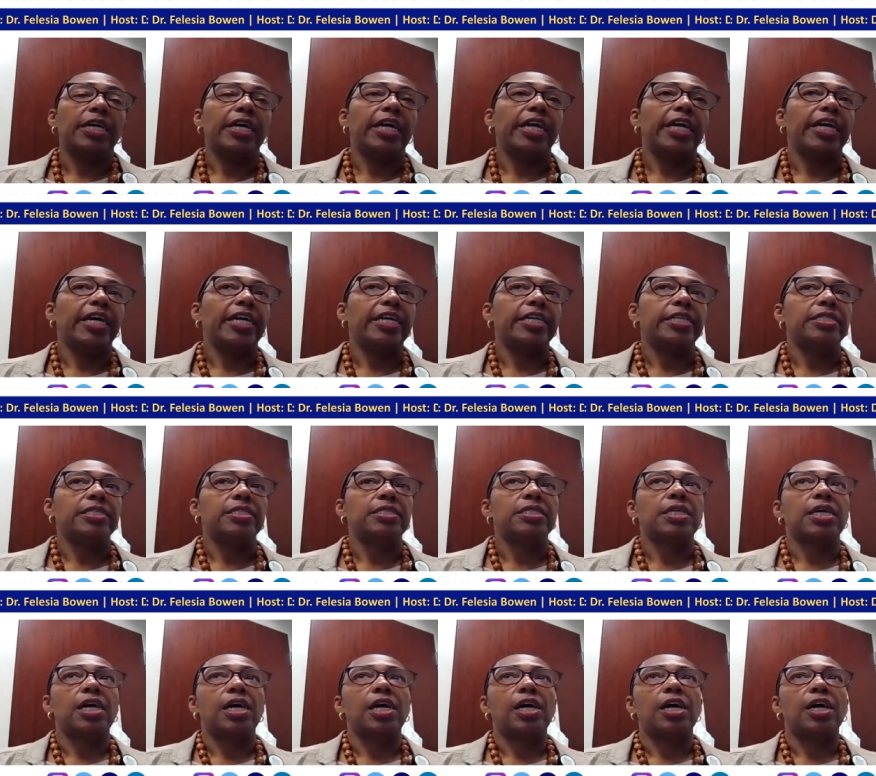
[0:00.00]

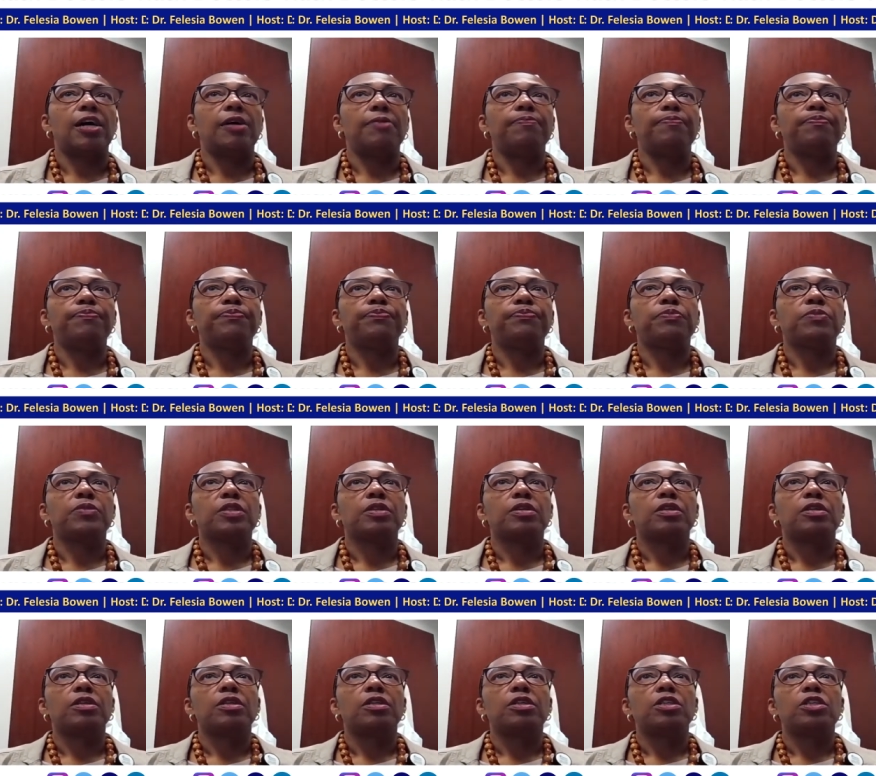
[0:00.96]
And um,
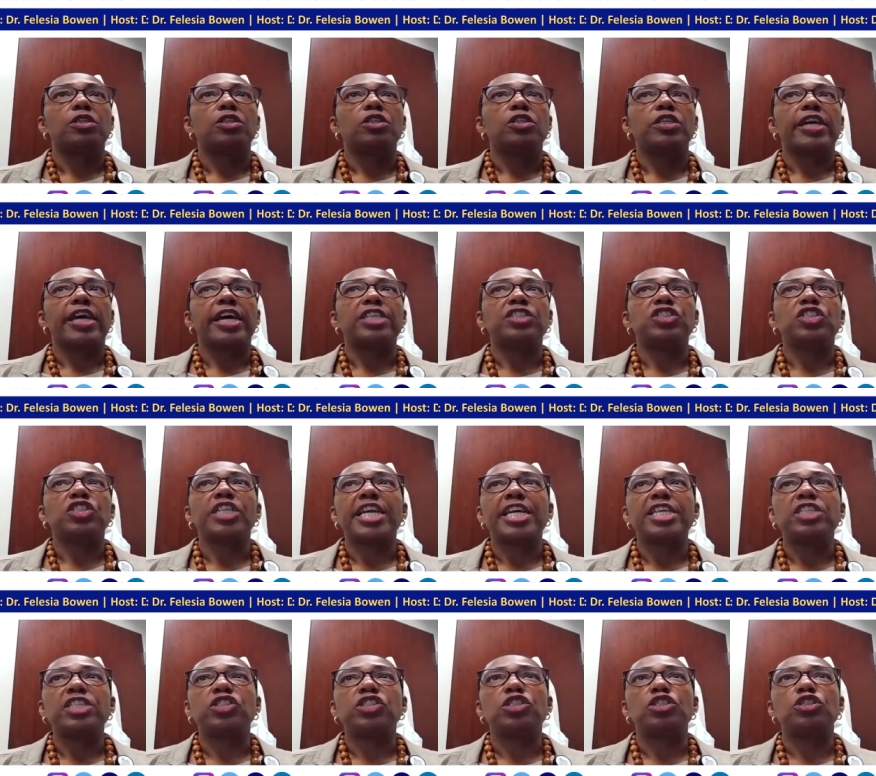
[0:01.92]

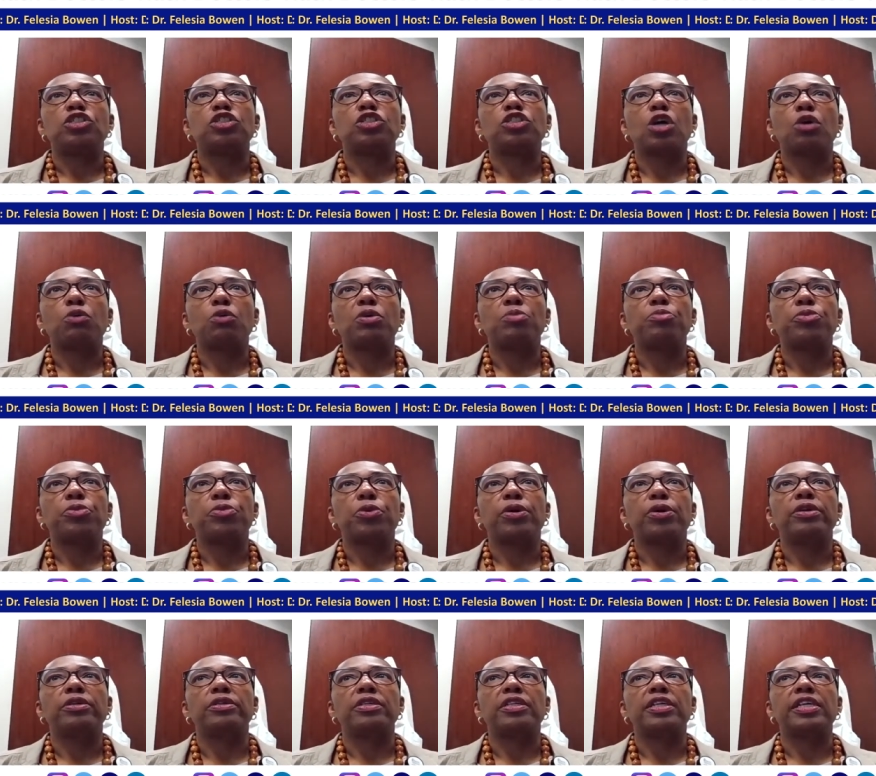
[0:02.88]
education is so
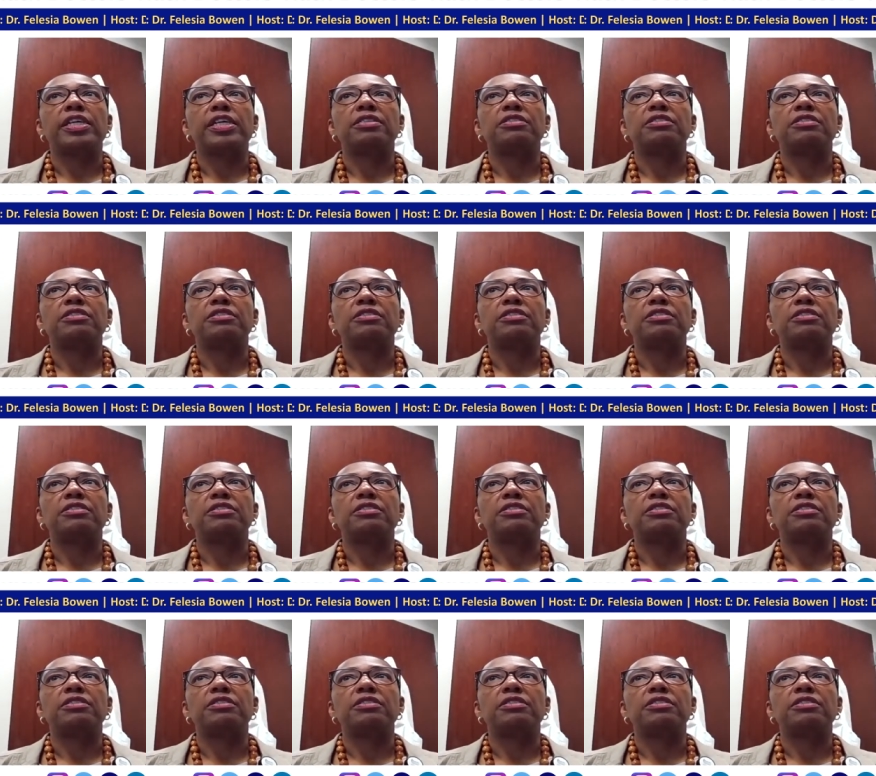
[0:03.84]
important.